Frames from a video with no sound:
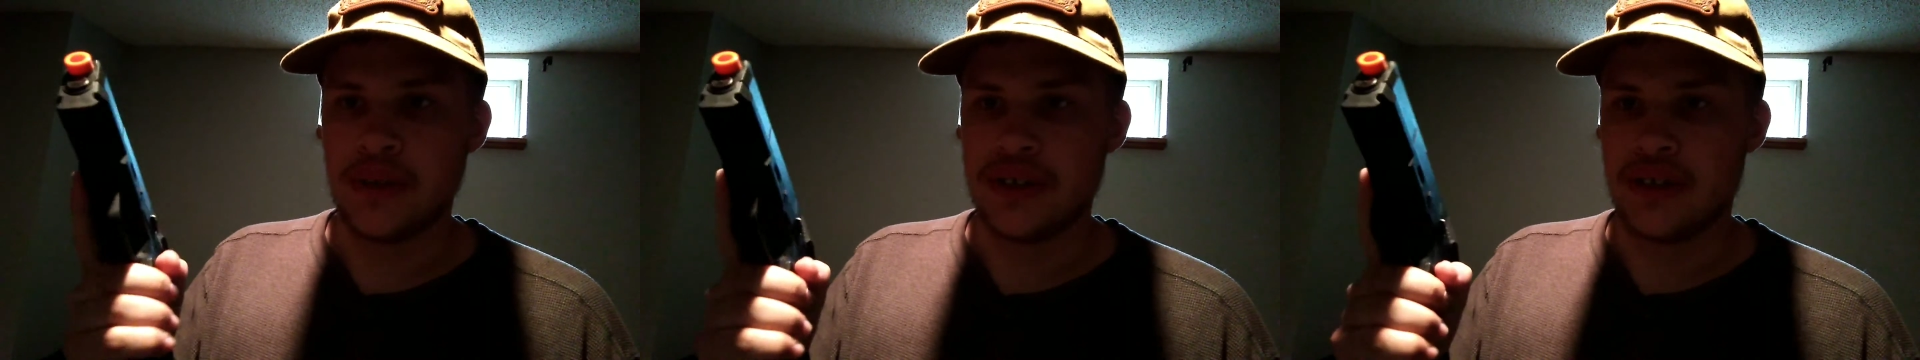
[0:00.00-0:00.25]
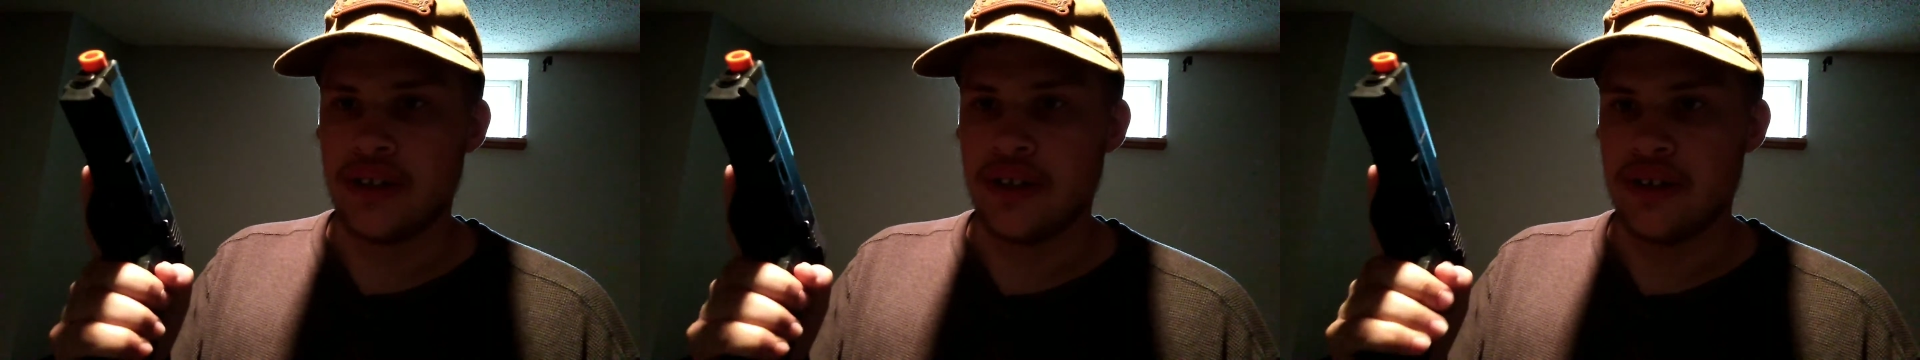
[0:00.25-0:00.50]

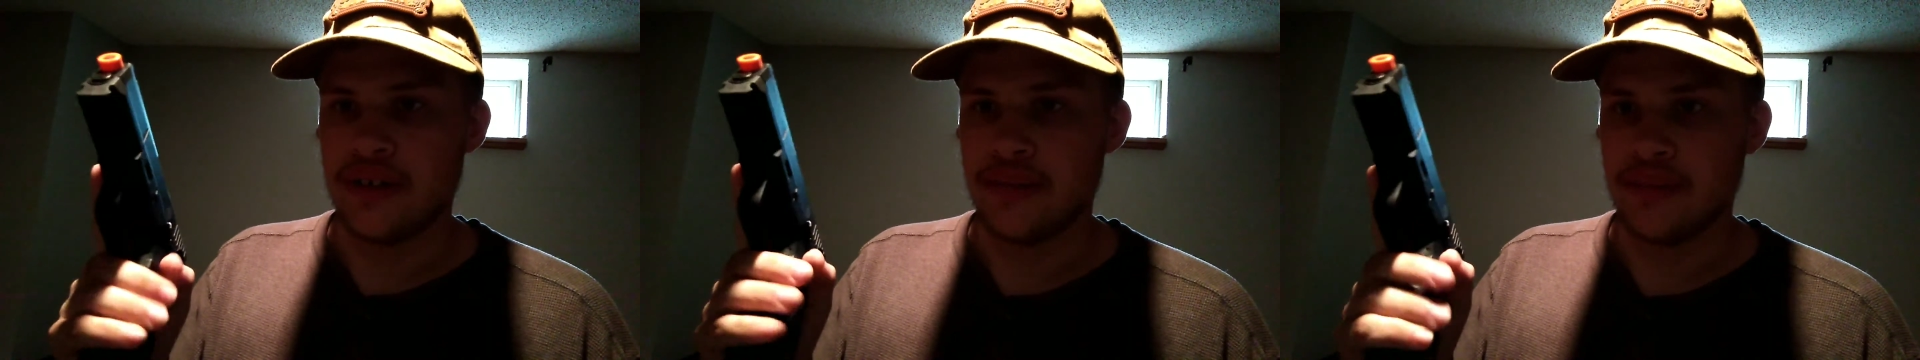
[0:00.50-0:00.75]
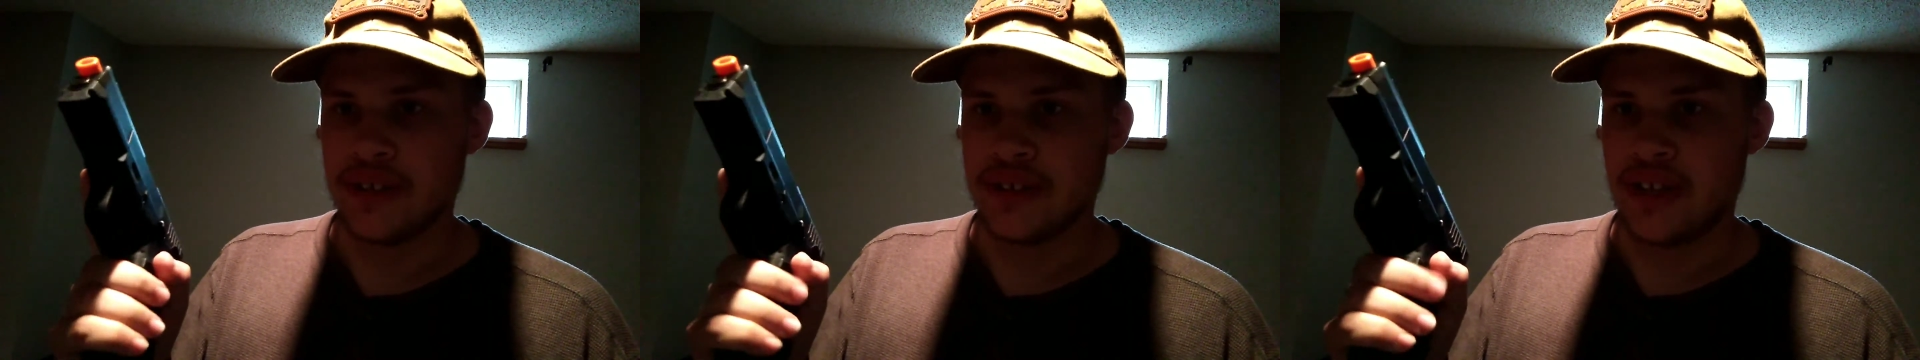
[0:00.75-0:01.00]
on here,
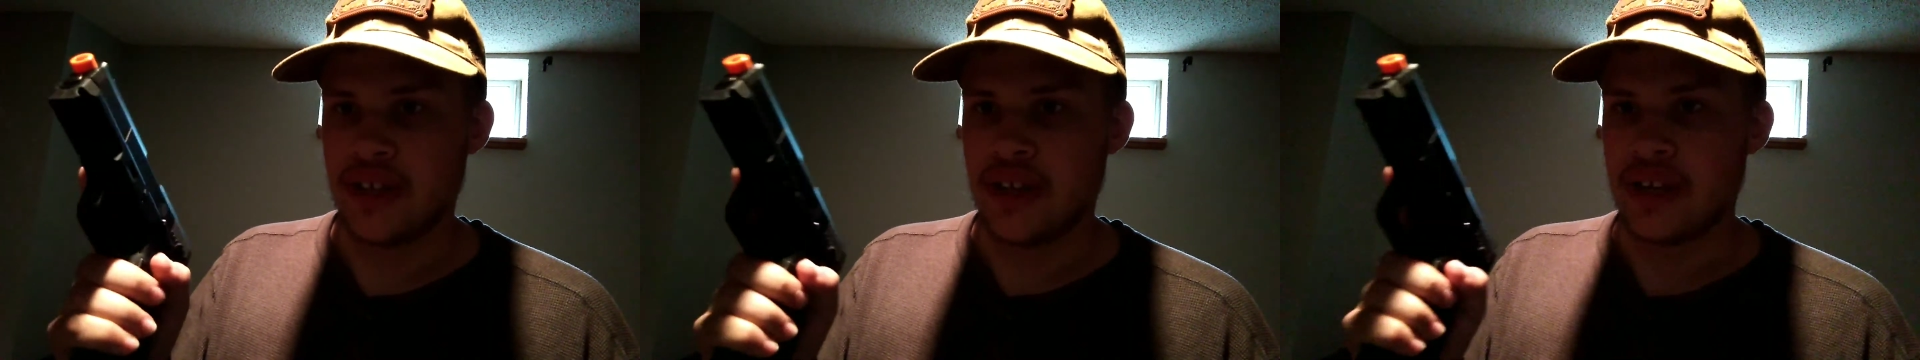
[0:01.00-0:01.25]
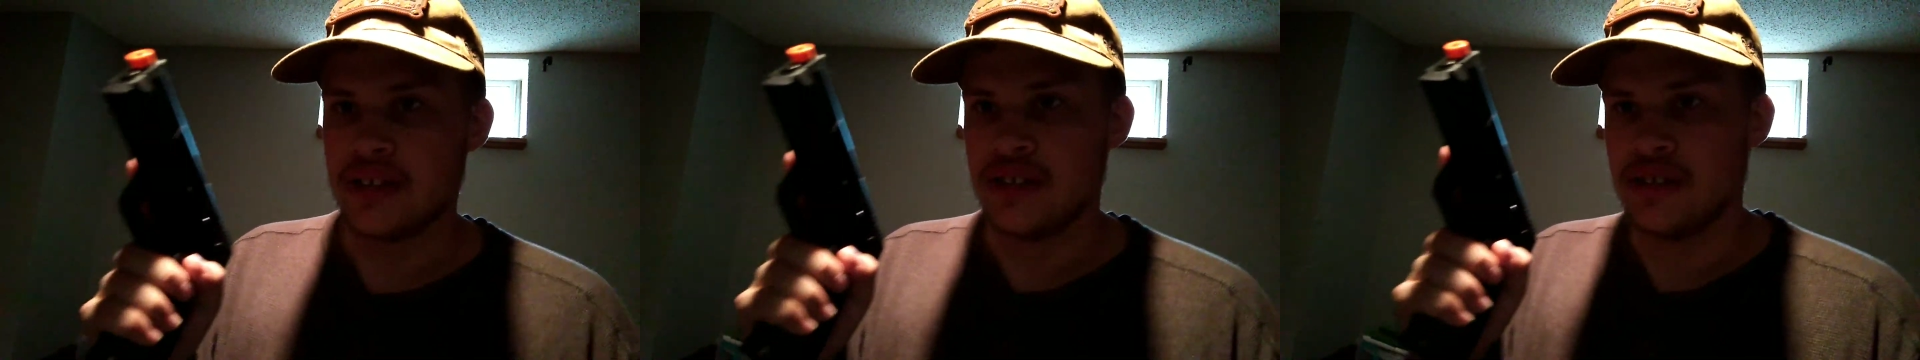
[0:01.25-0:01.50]
because then I
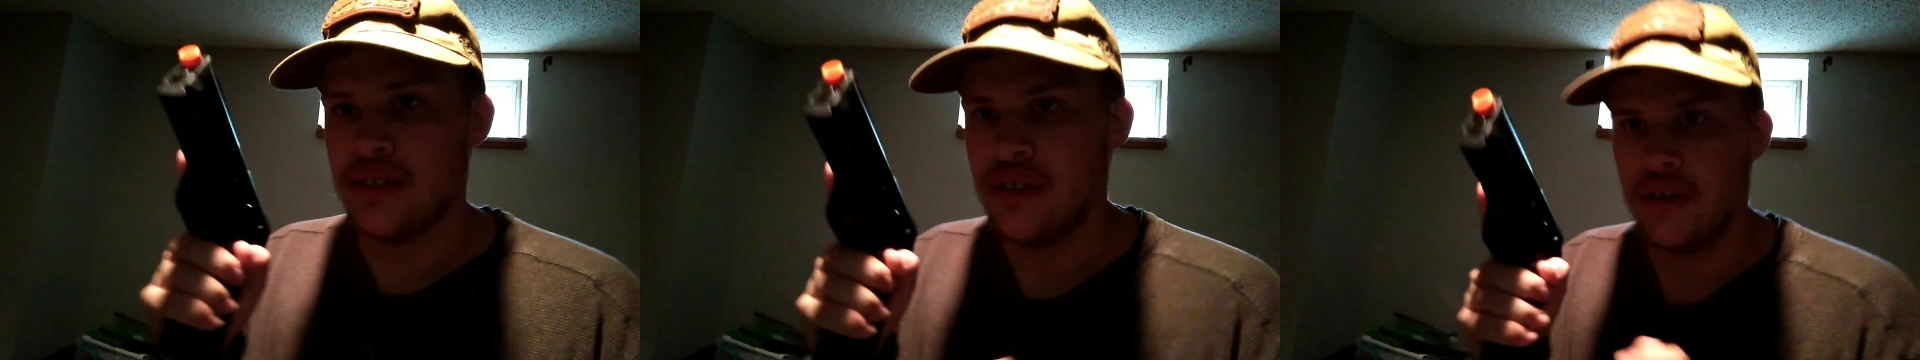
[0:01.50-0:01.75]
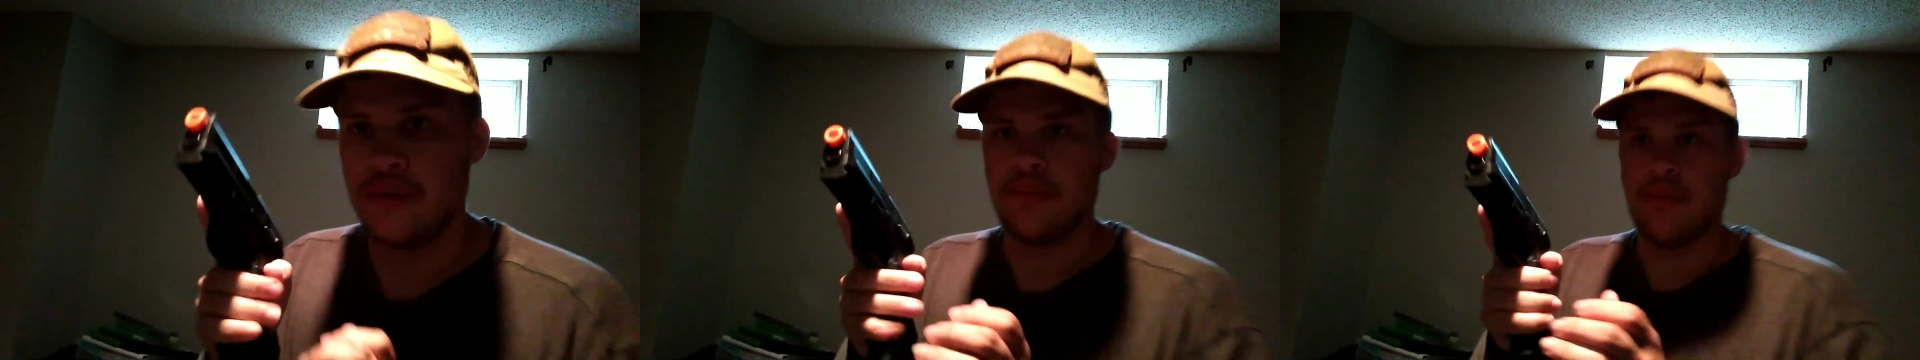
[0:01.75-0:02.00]
can just, you
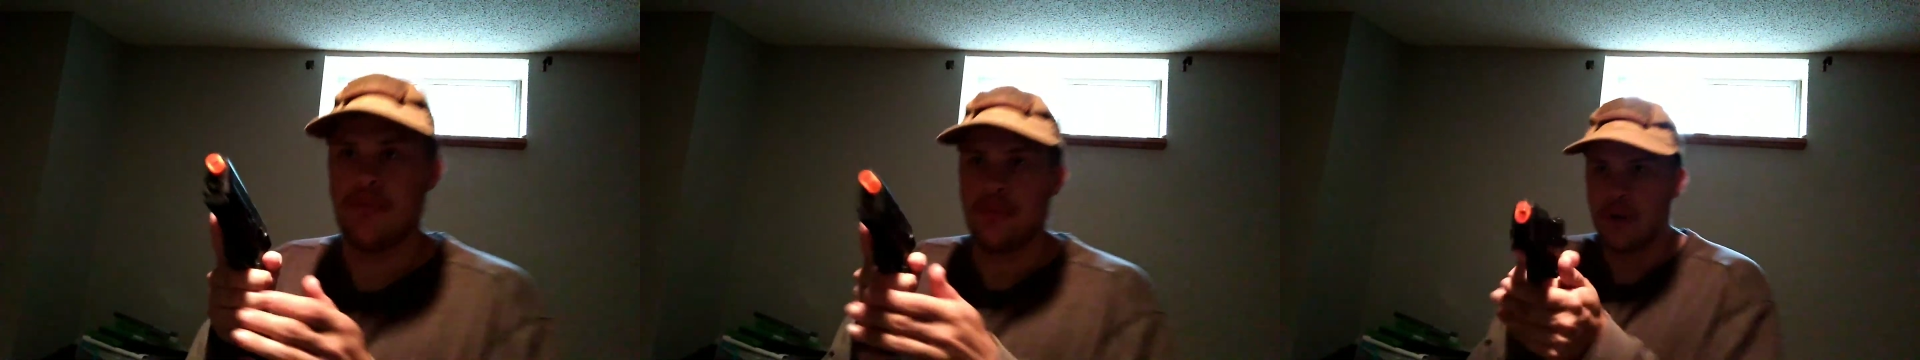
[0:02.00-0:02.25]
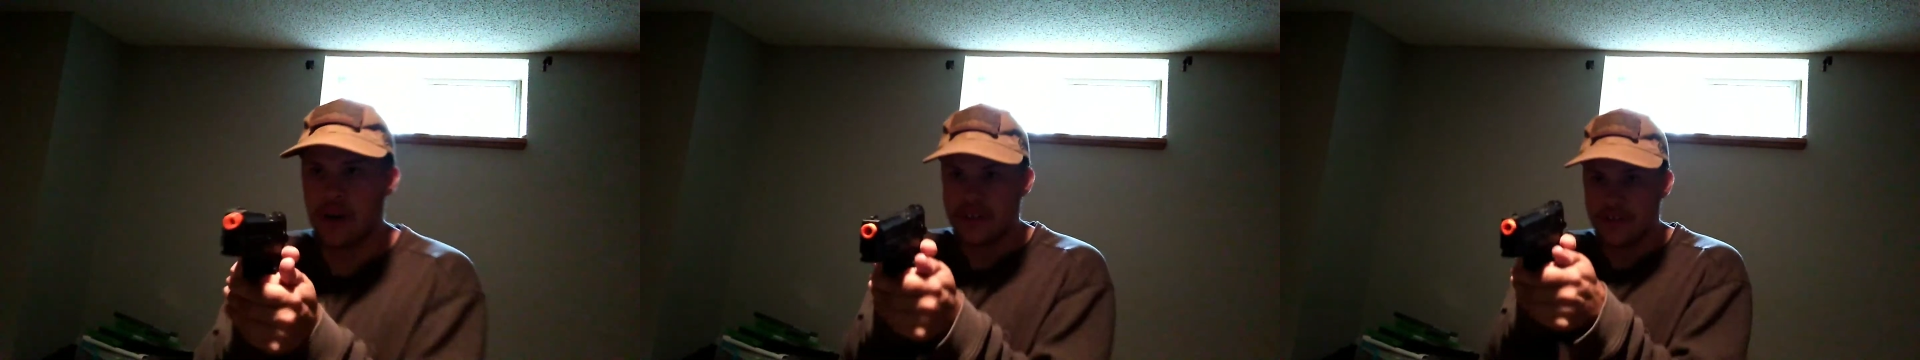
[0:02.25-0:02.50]
know,
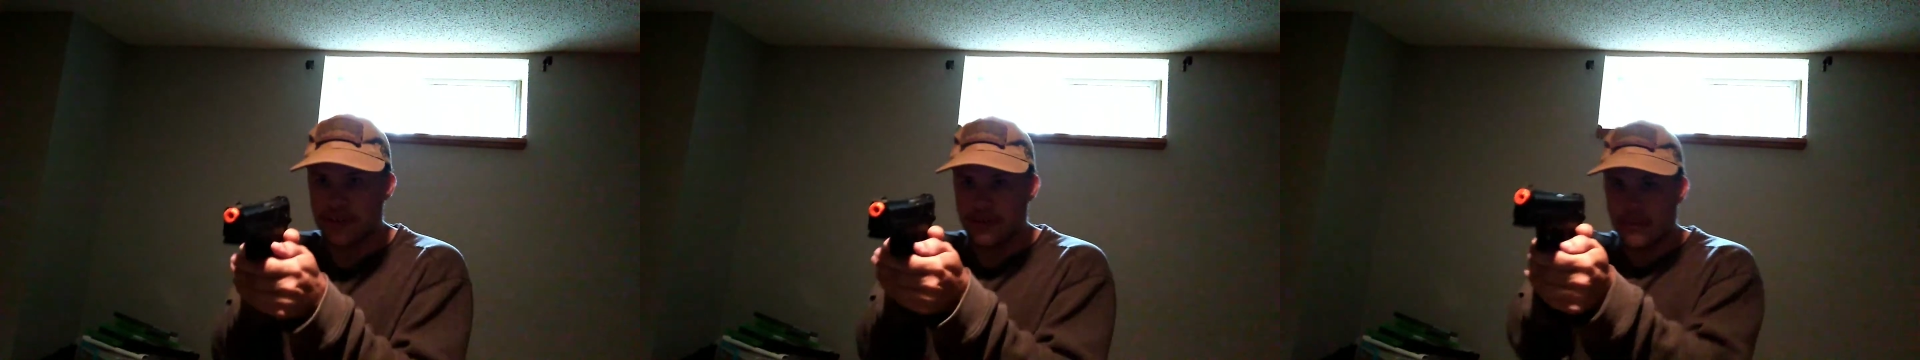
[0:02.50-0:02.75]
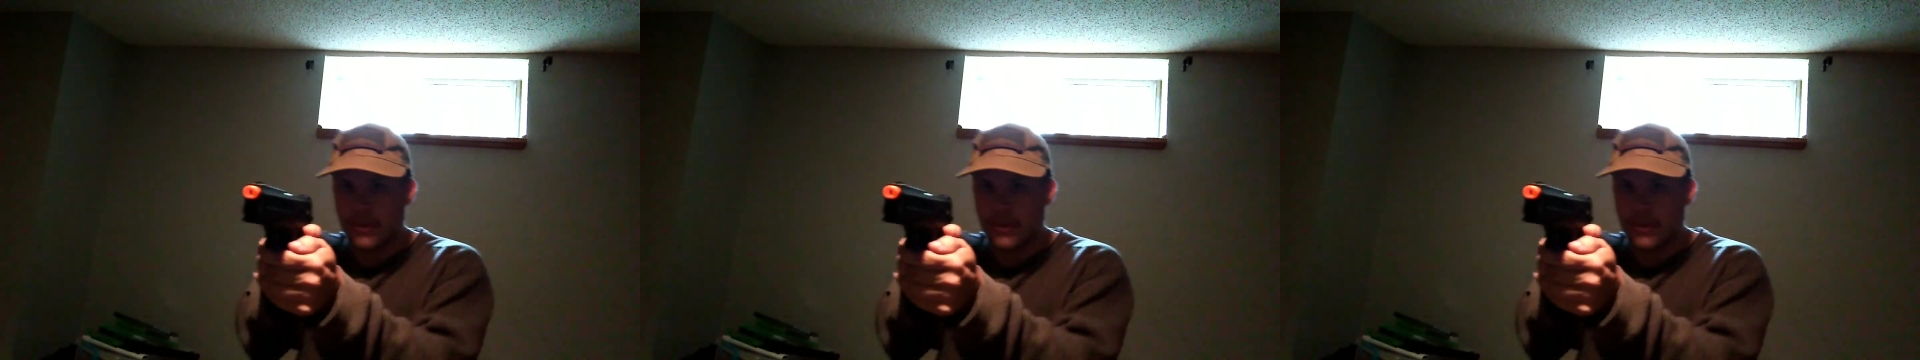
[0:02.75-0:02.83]
pressure,